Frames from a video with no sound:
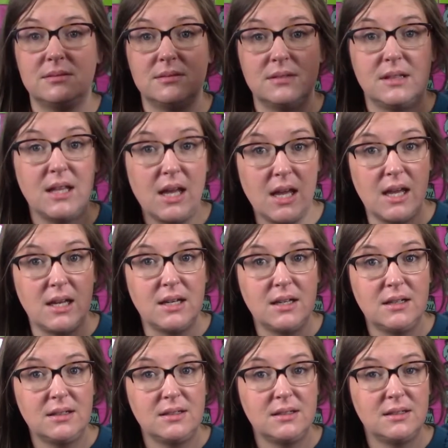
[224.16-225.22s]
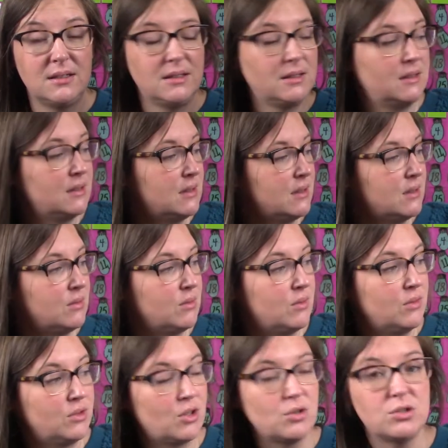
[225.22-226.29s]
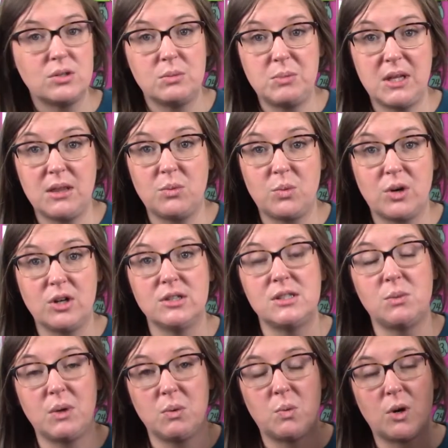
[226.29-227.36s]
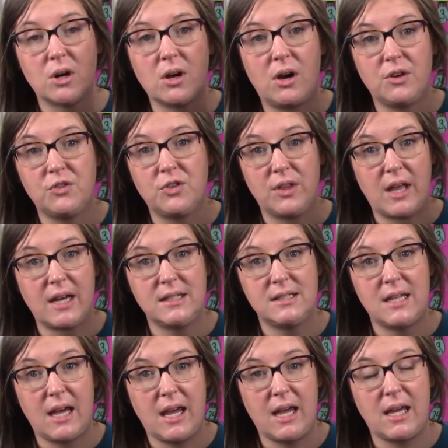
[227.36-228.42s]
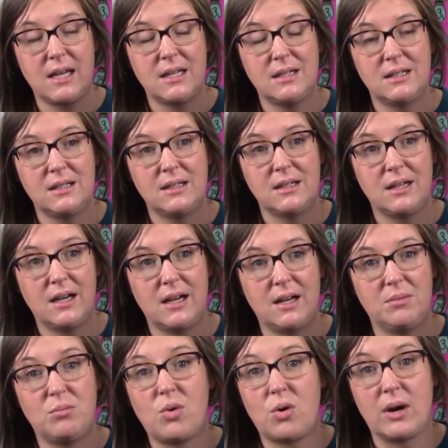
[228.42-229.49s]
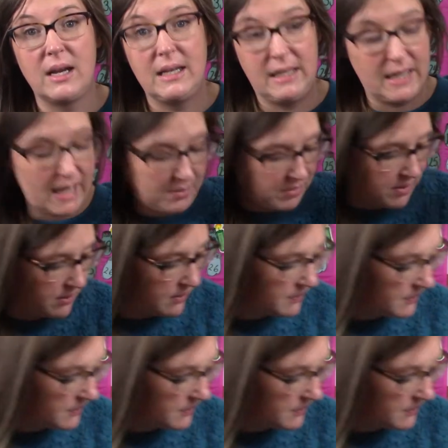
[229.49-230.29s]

then those would be the words that we'd work on for that day uh, more in depth.